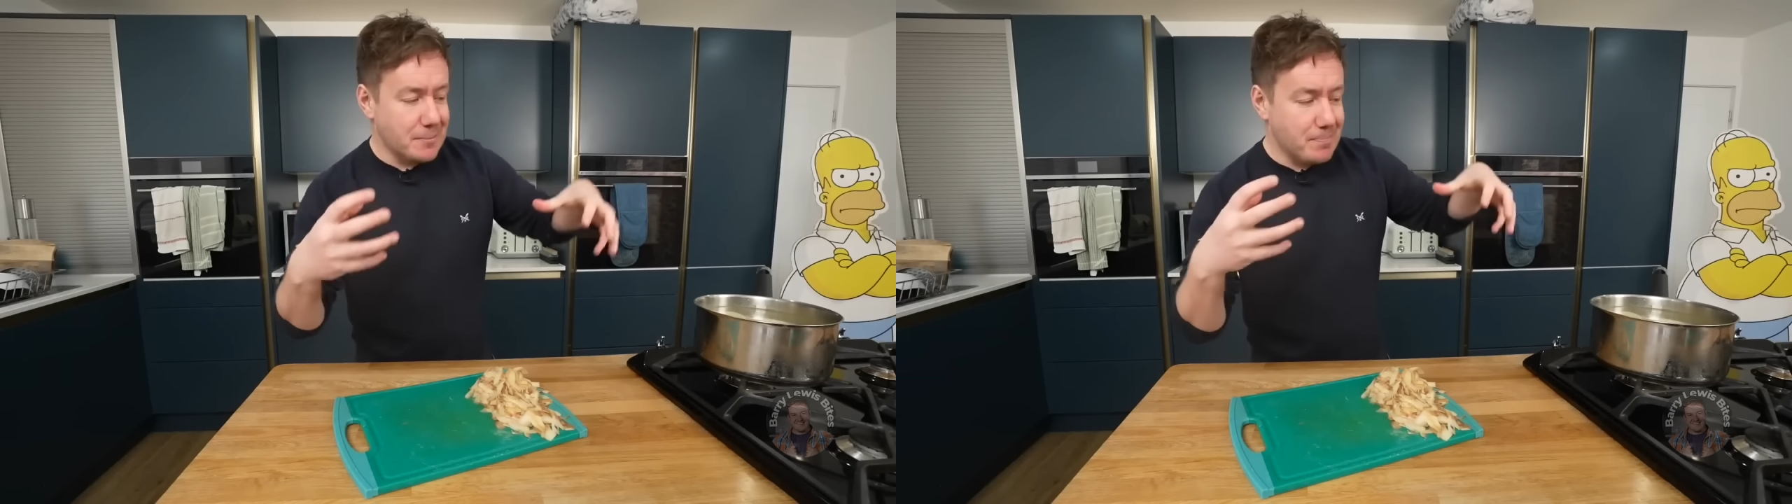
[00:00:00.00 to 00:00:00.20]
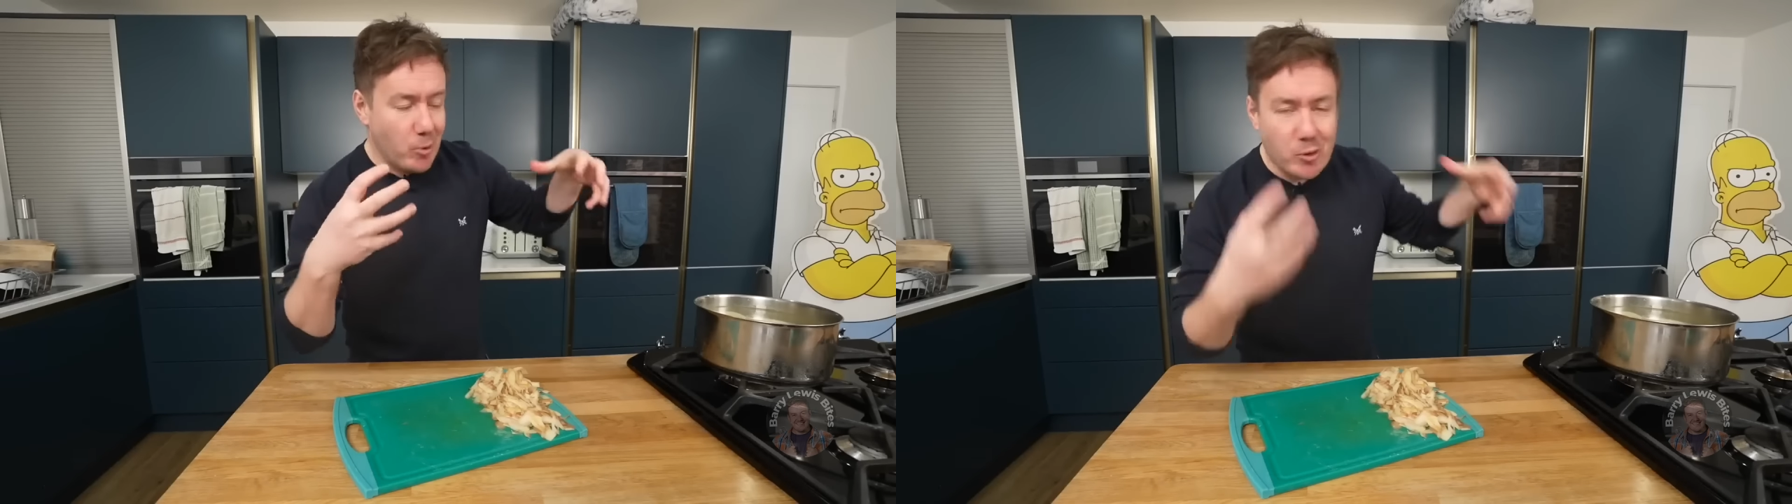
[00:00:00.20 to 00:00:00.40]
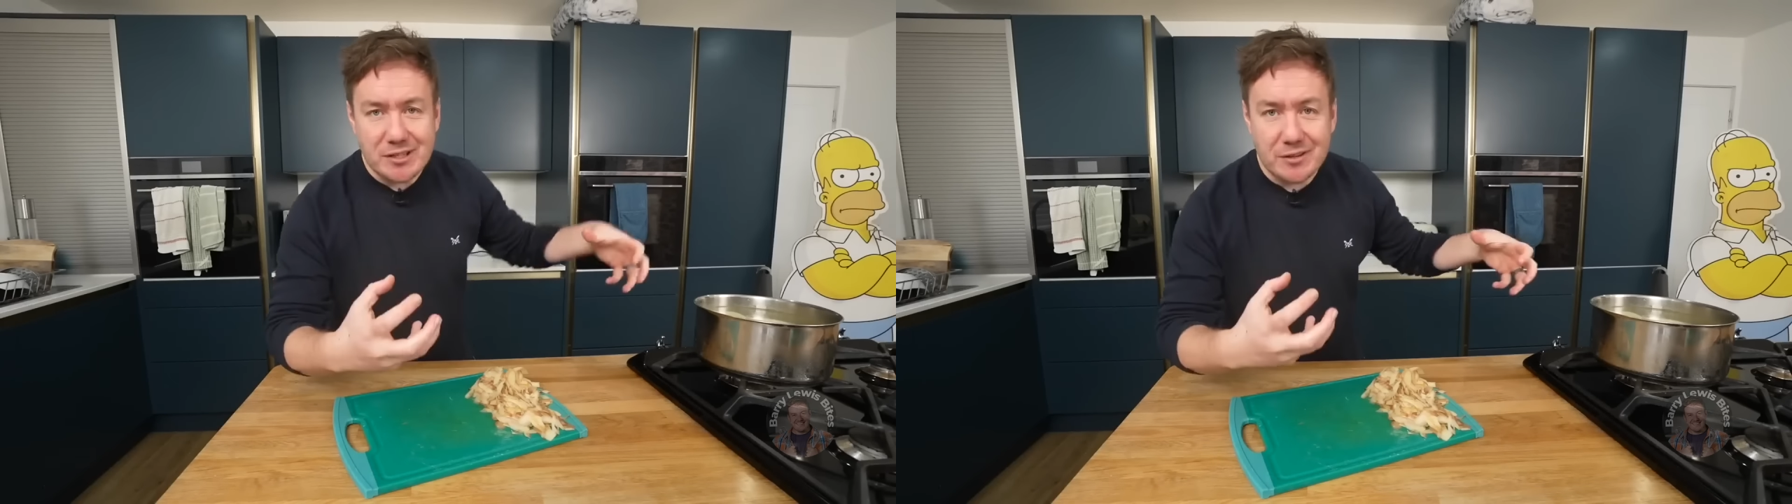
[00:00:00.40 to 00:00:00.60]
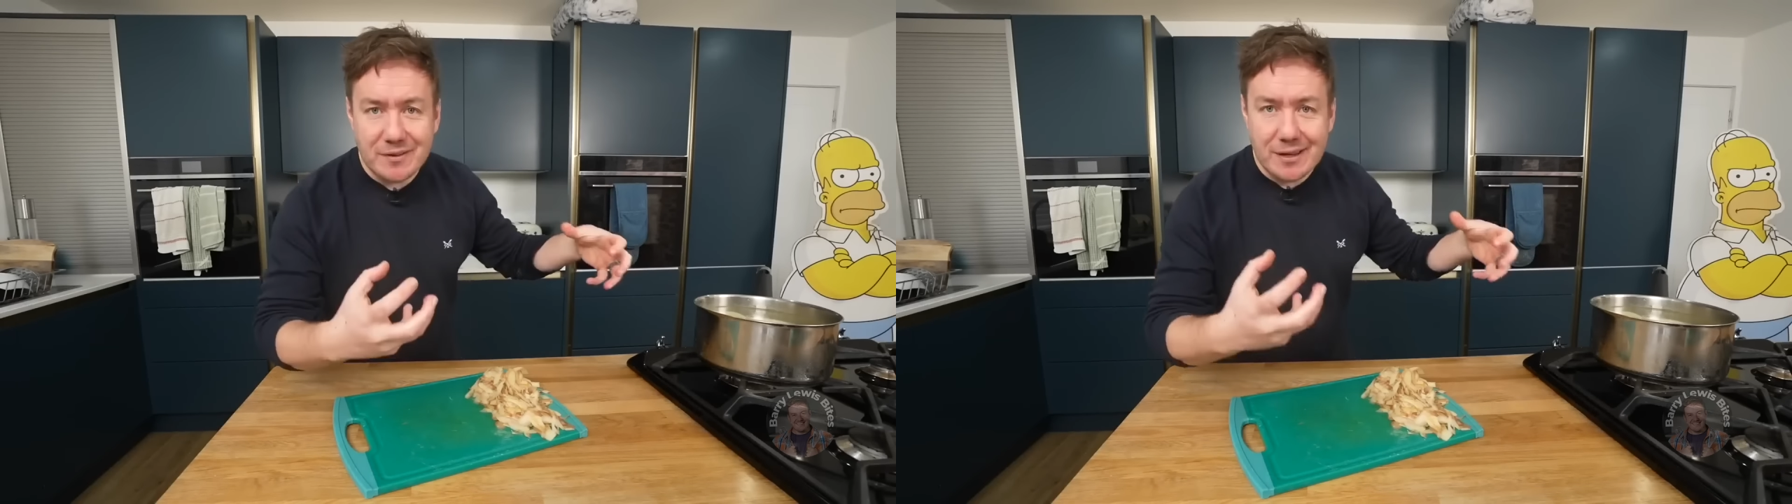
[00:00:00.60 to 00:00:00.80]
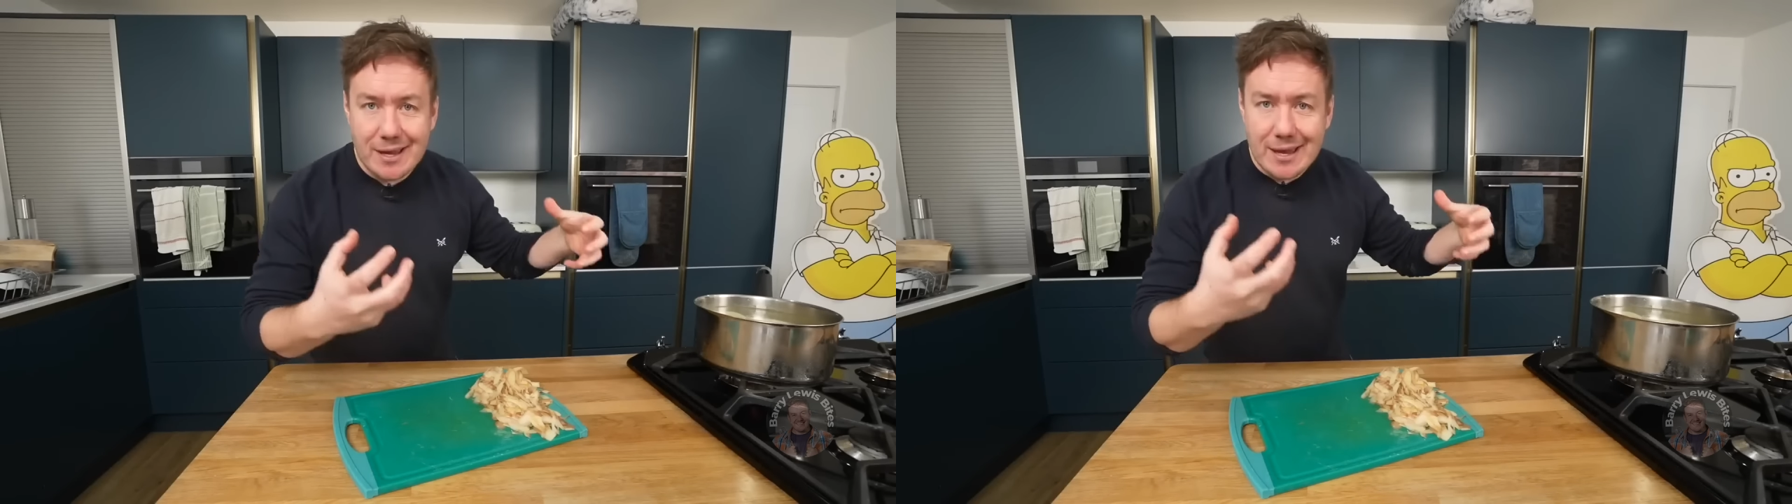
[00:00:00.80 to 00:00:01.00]
the body
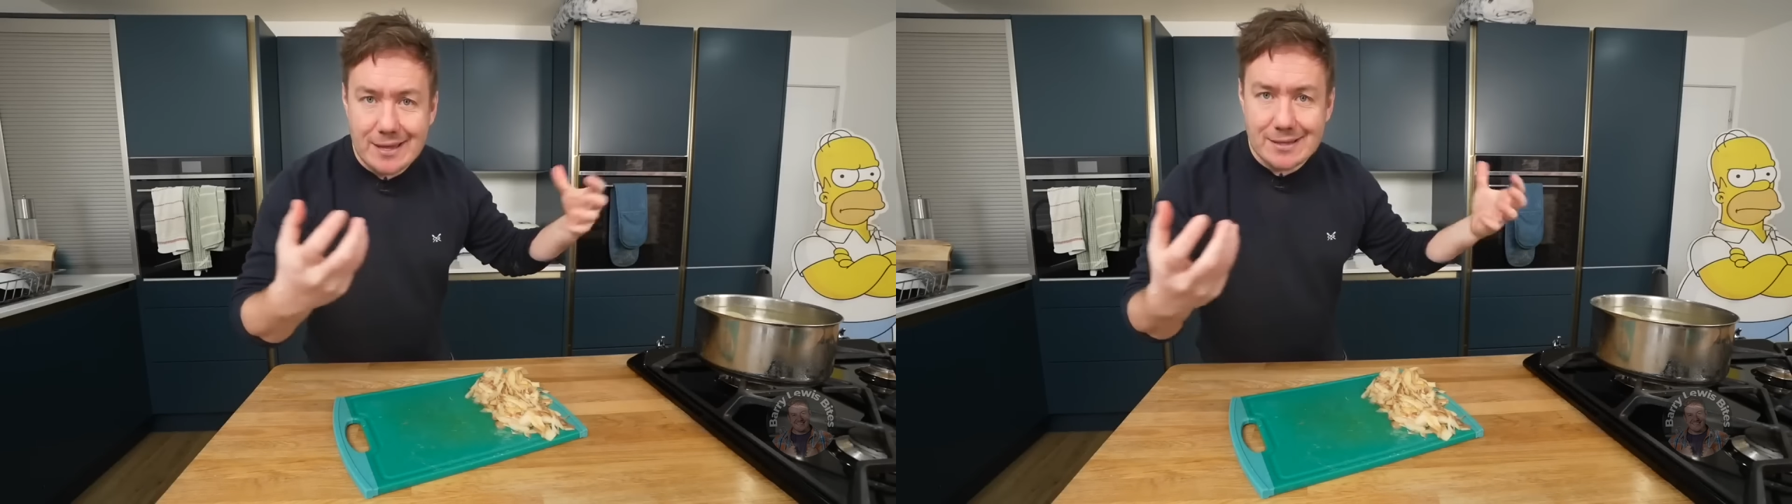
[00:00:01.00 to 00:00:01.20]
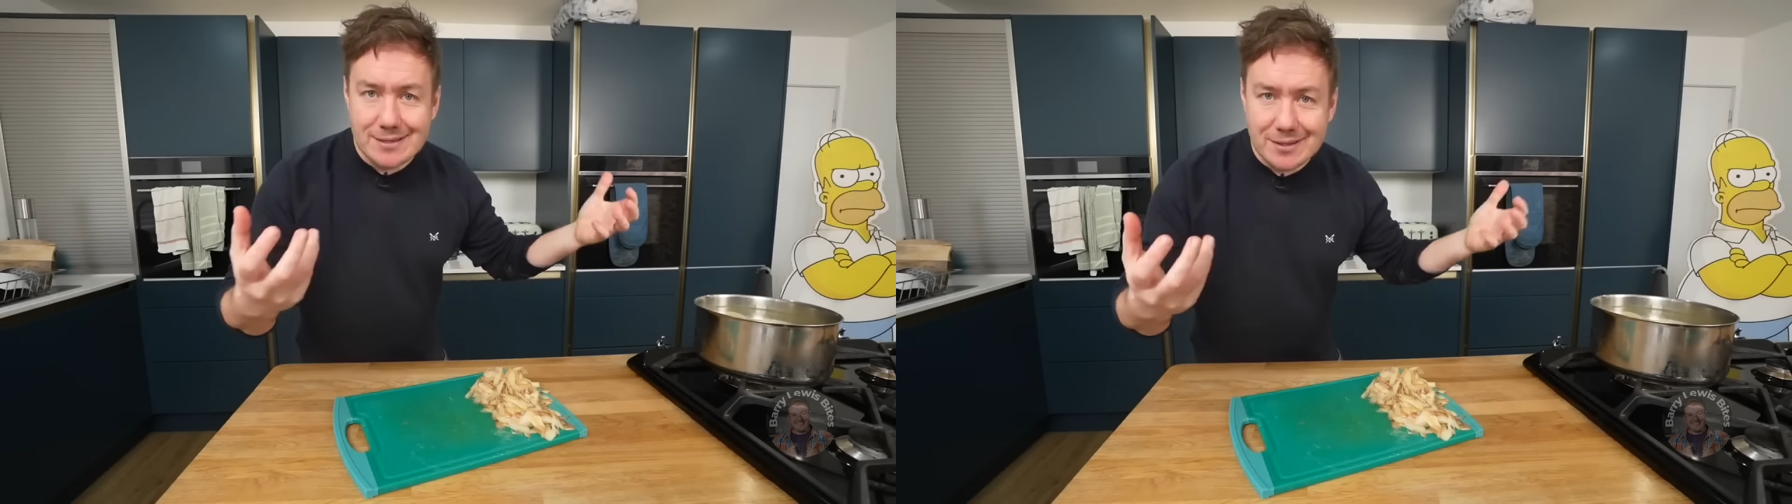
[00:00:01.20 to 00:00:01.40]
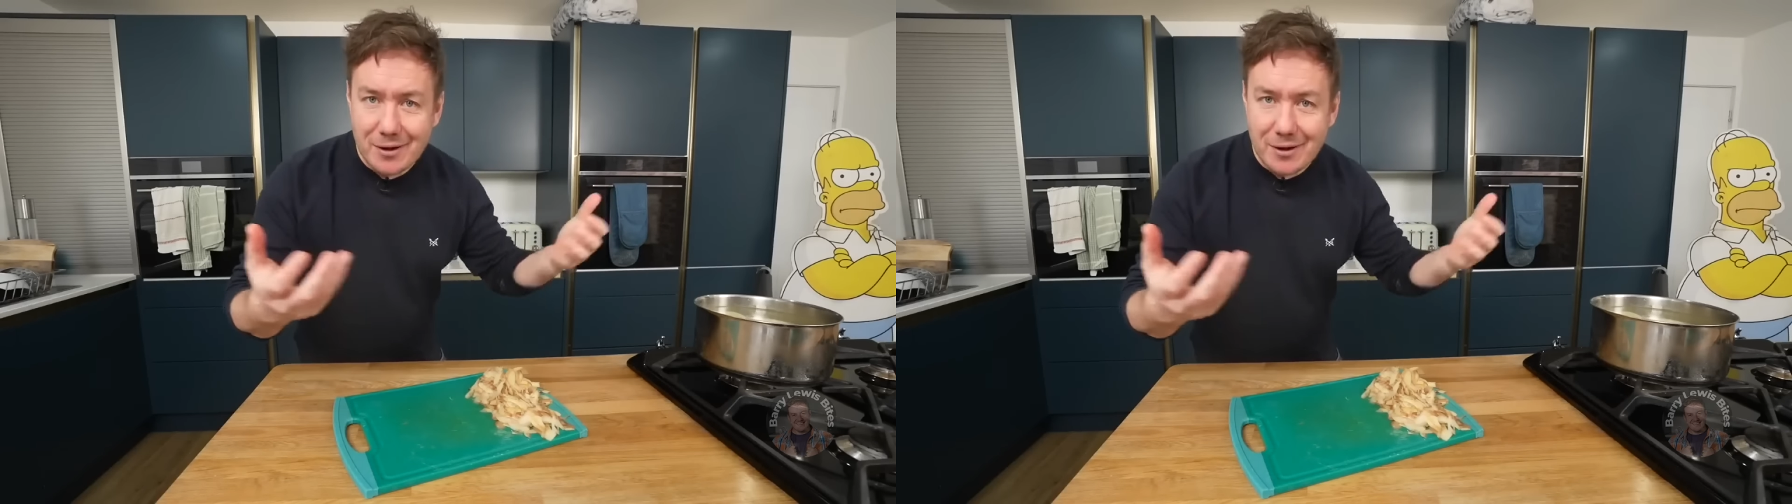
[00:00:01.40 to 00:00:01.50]
of it is